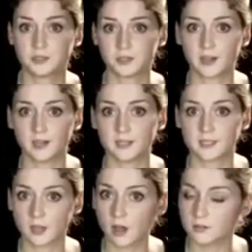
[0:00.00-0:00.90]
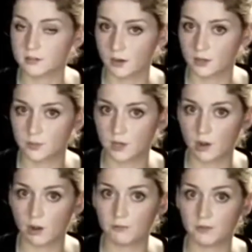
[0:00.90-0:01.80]
a clear start to the note, we
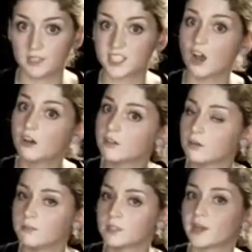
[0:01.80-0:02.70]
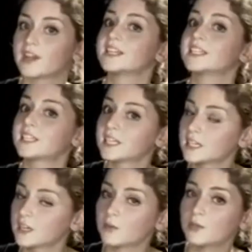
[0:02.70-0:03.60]
quite often tongue them. So we
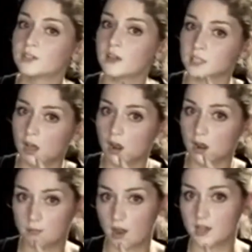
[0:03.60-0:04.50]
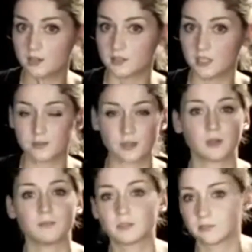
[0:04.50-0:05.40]
use our tongue behind our teeth, or
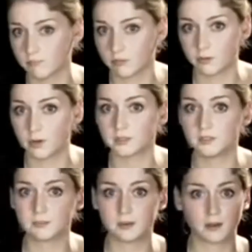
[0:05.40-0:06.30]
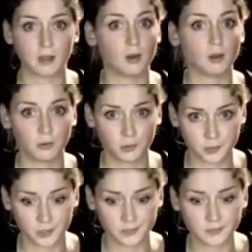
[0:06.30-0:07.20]
sometimes through our teeth, depending on how long your
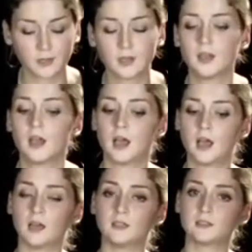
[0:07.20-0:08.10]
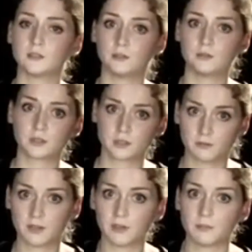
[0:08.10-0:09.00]
tongue is, and you just
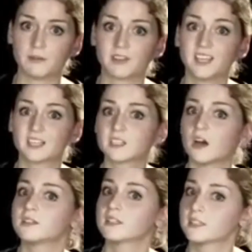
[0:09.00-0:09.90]
kind of give it a bit of a kickstart.